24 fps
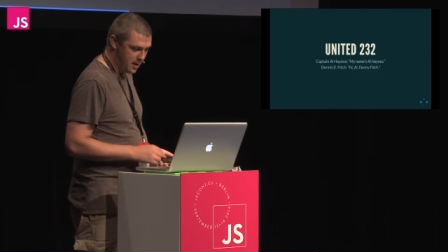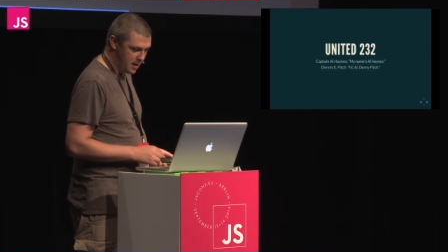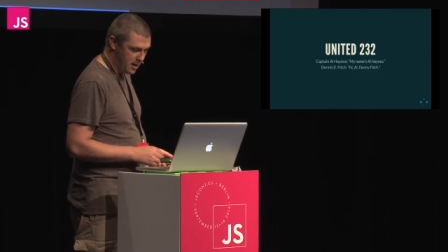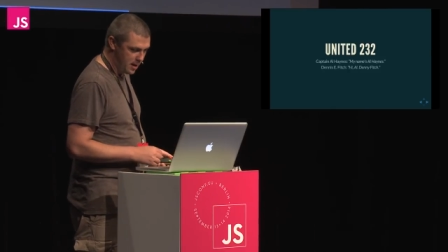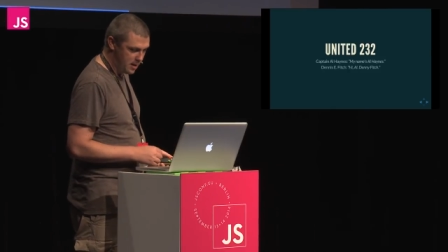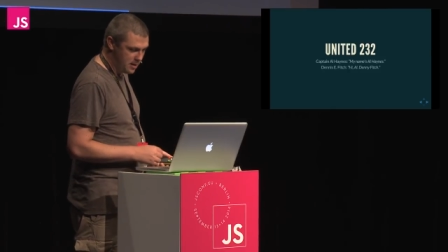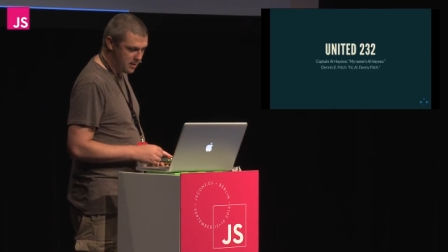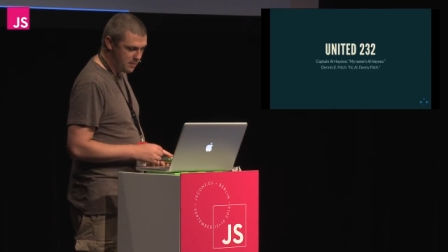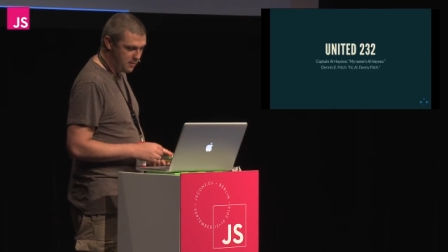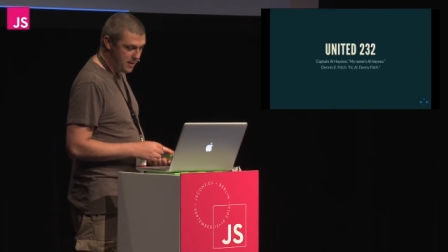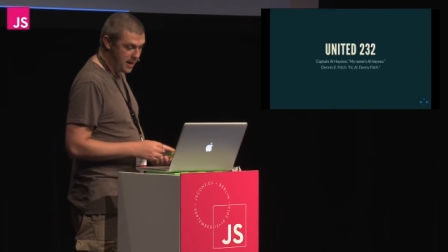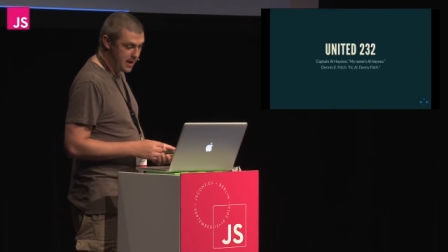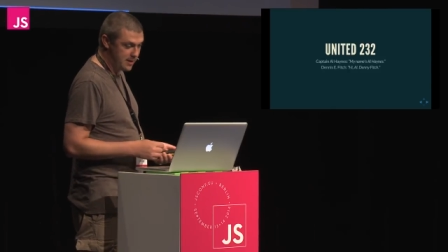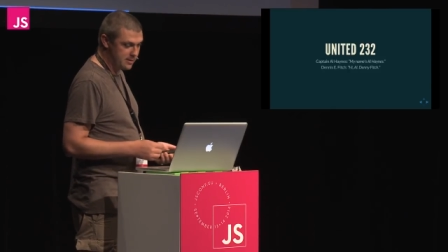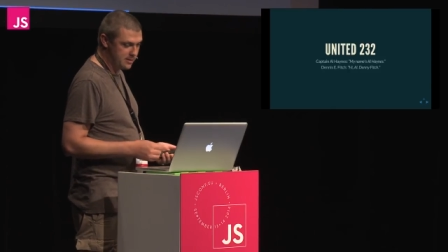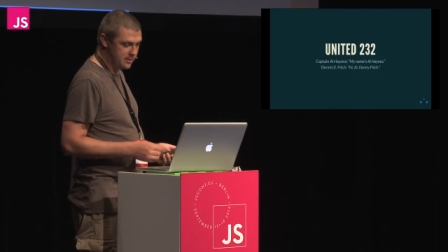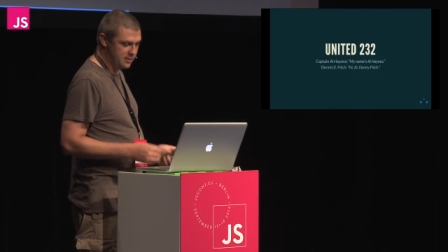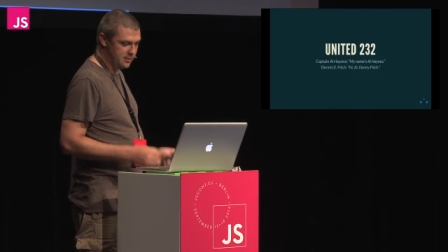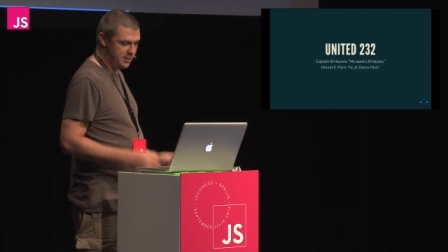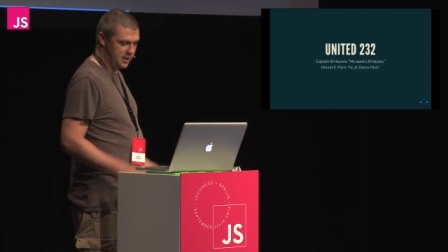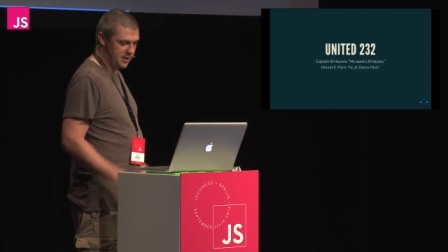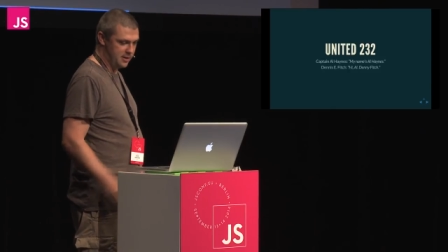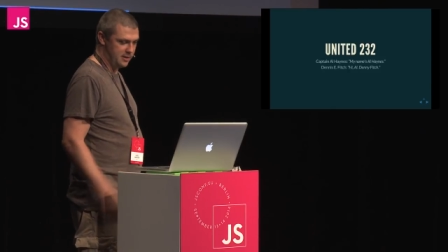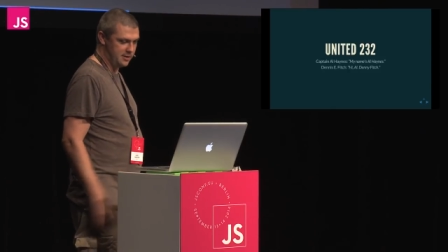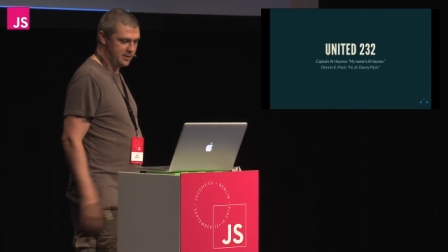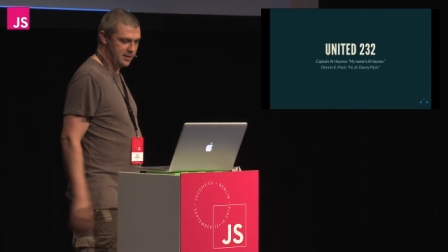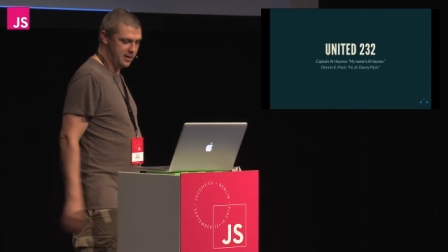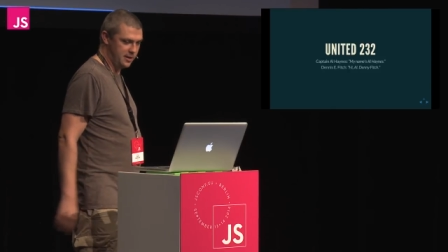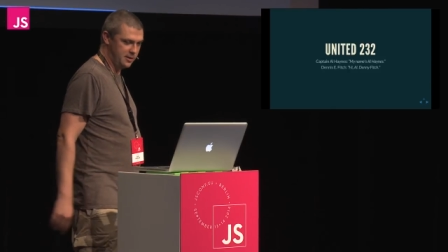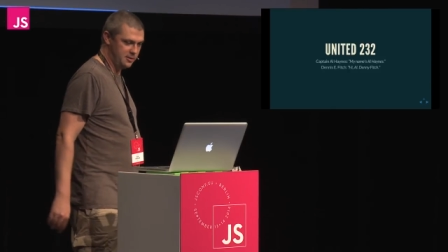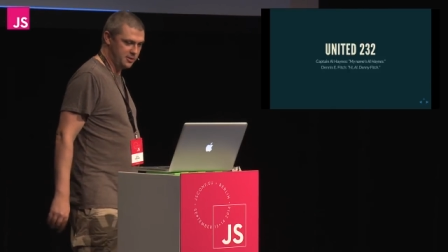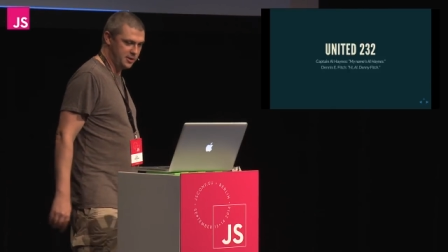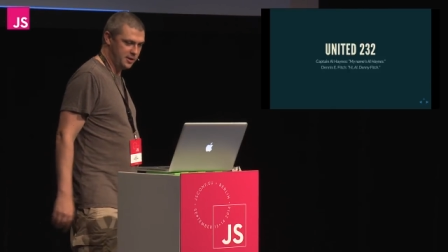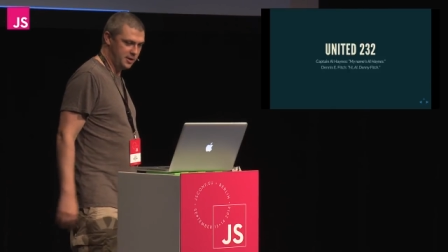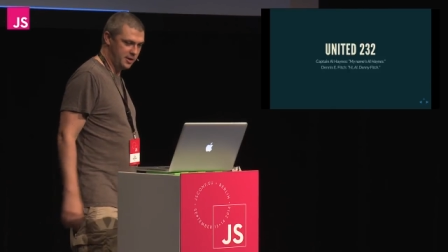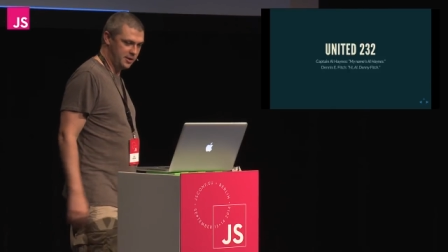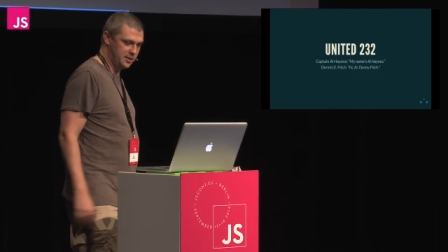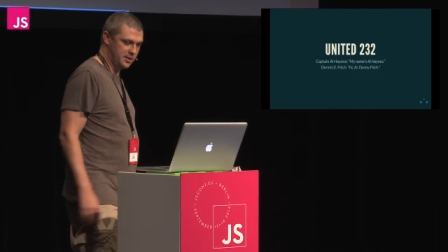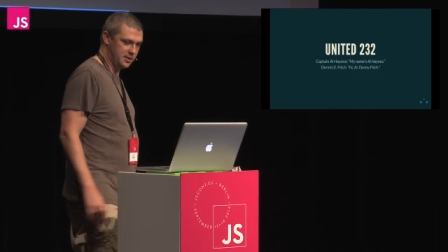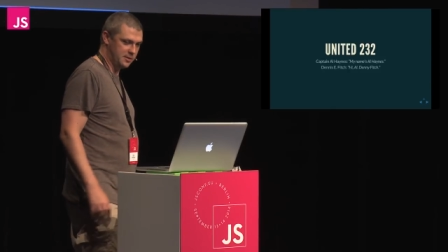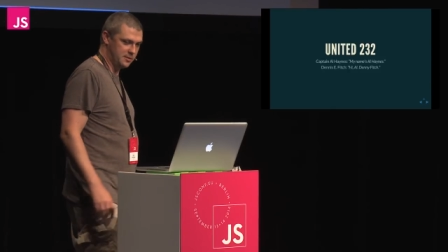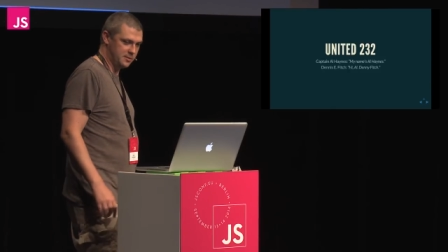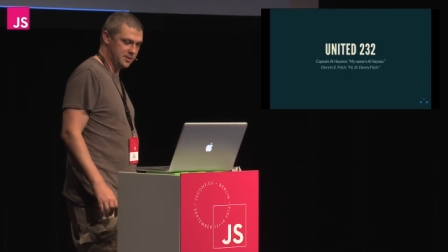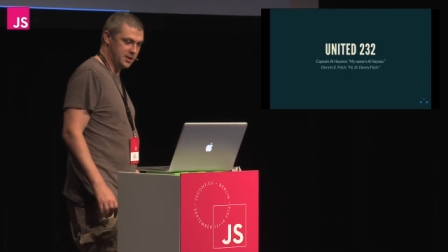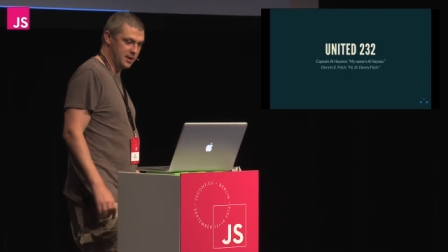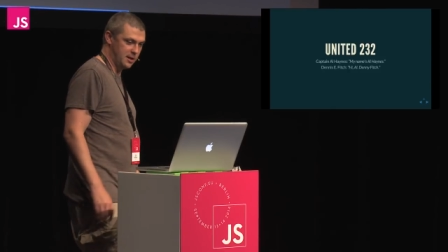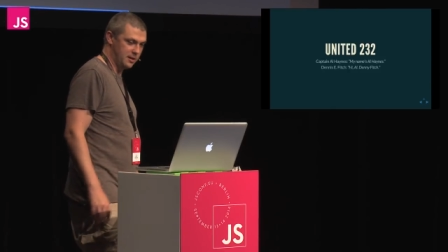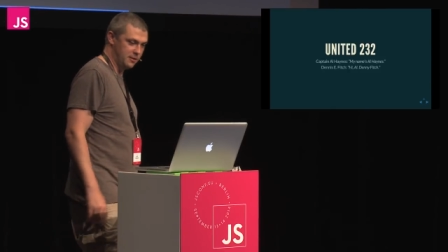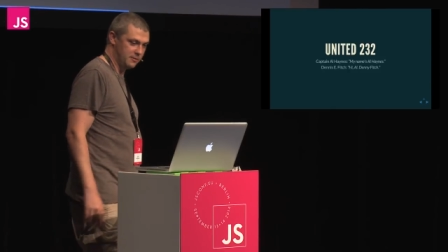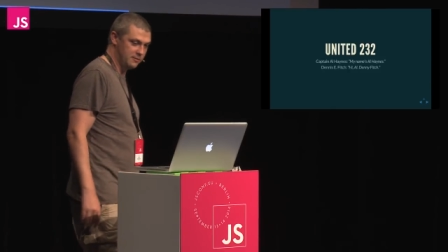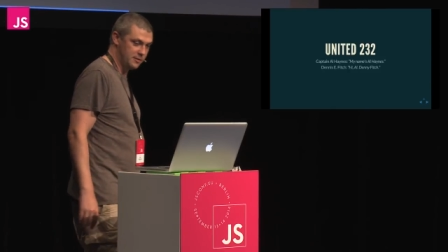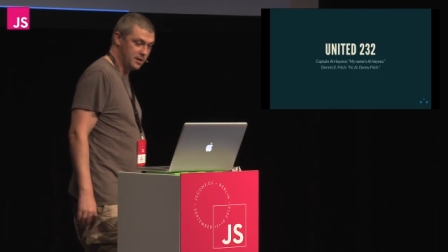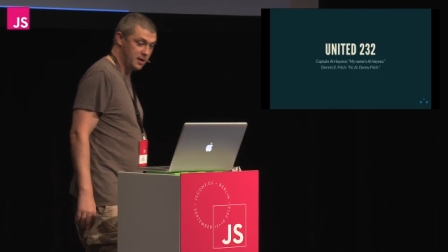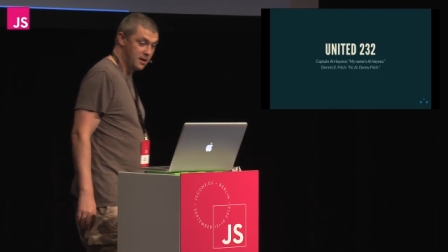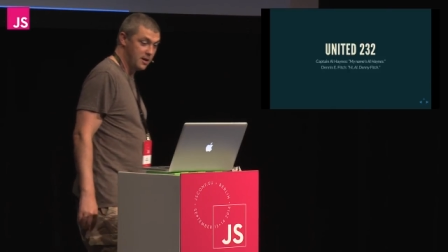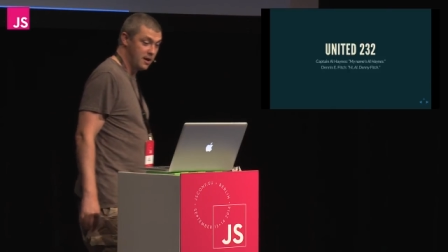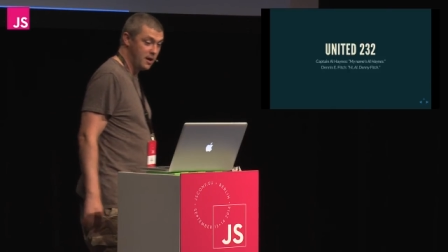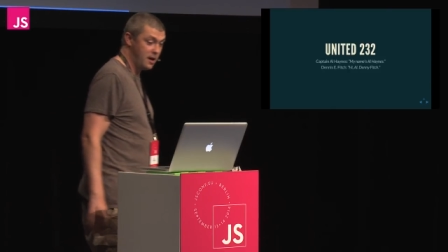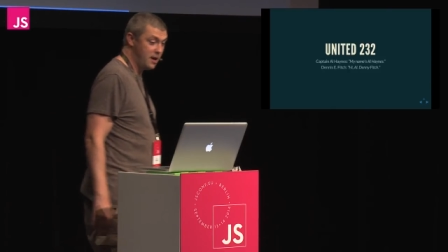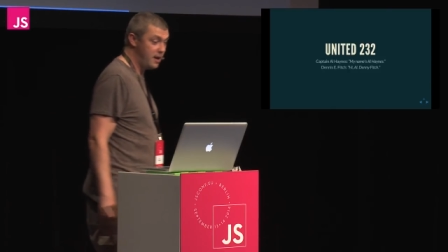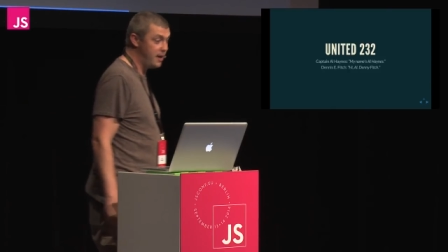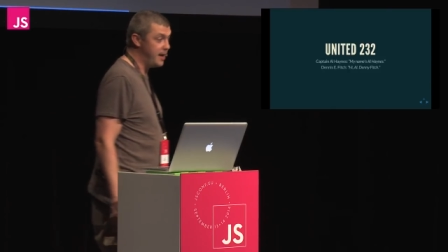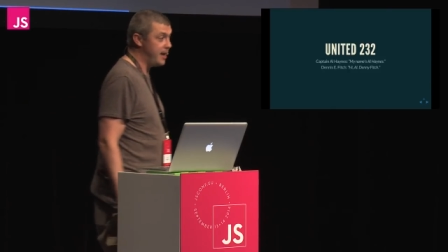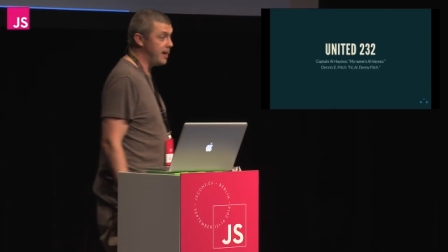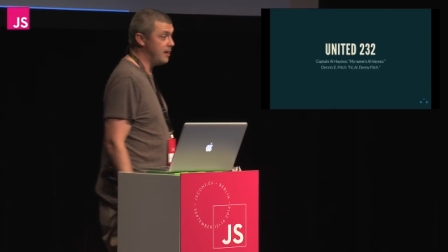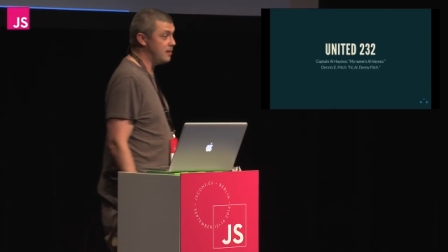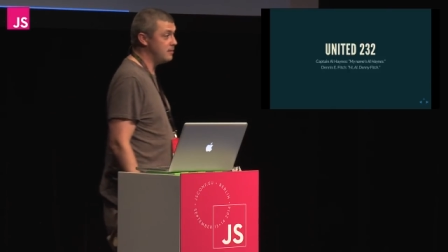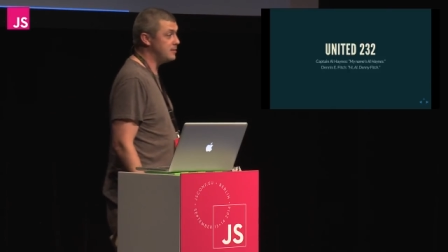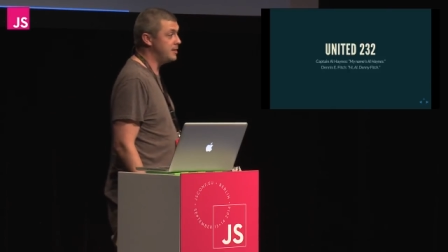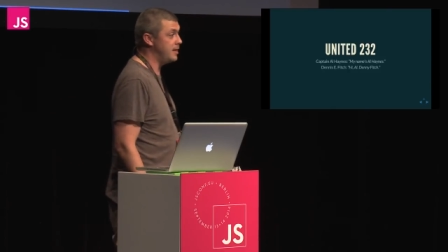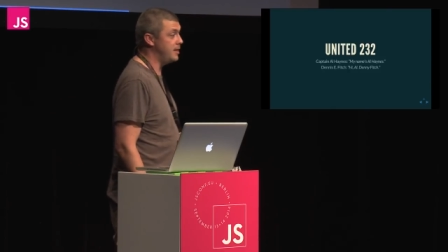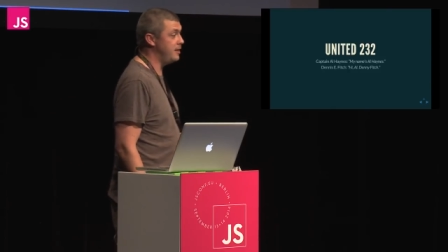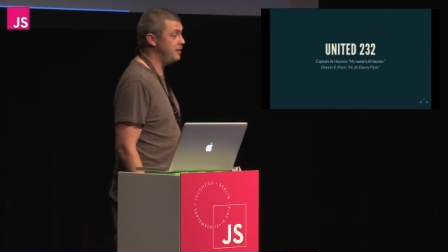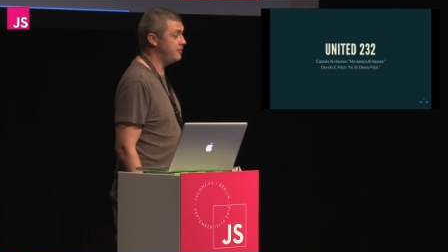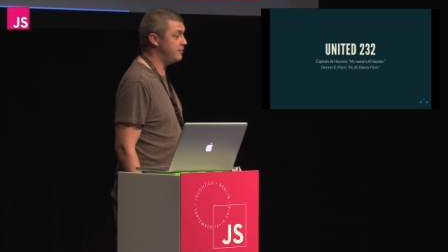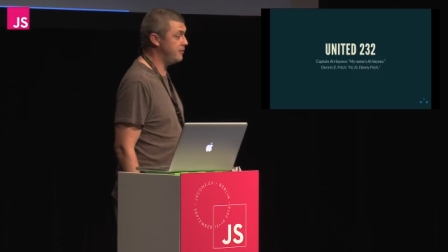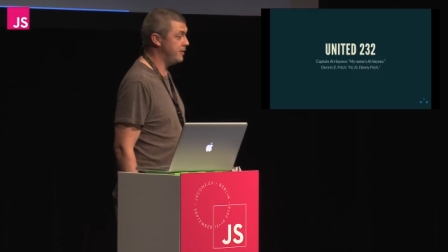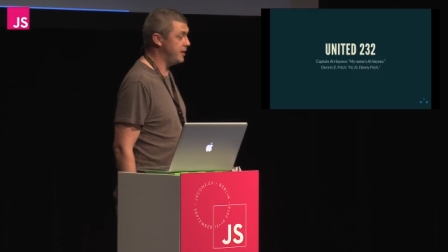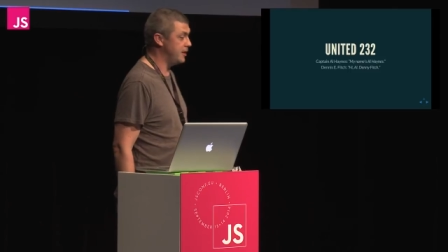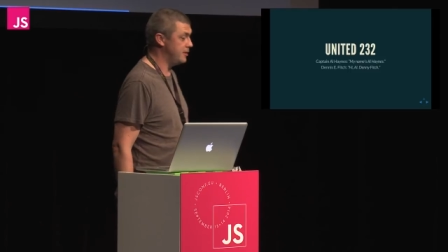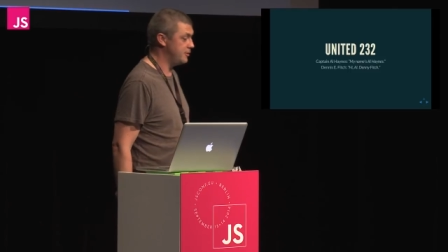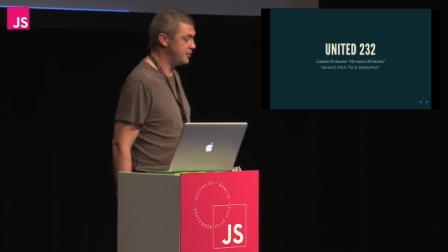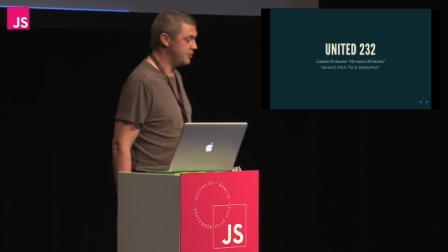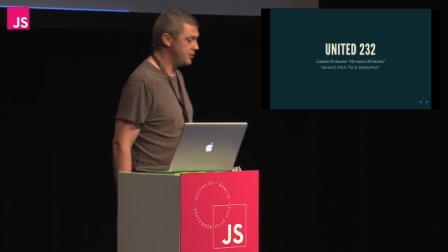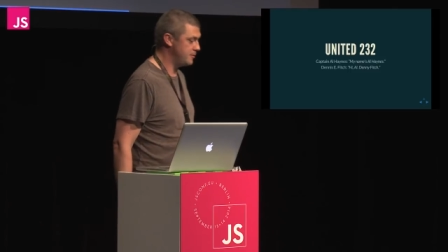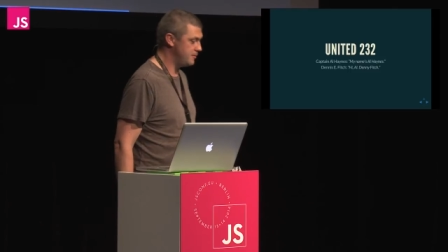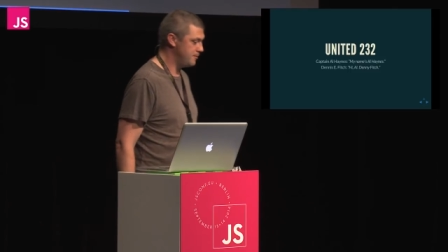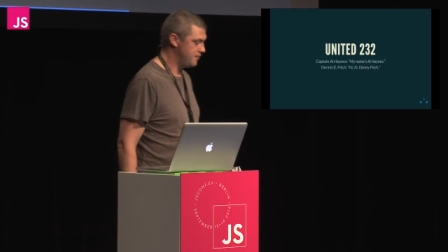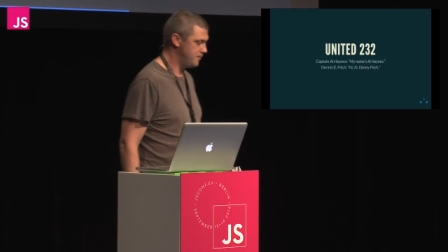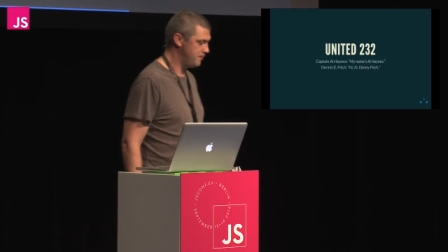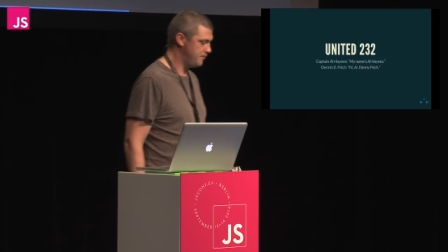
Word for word: And the passenger introduces himself. Hi, Al, Denny Fitch.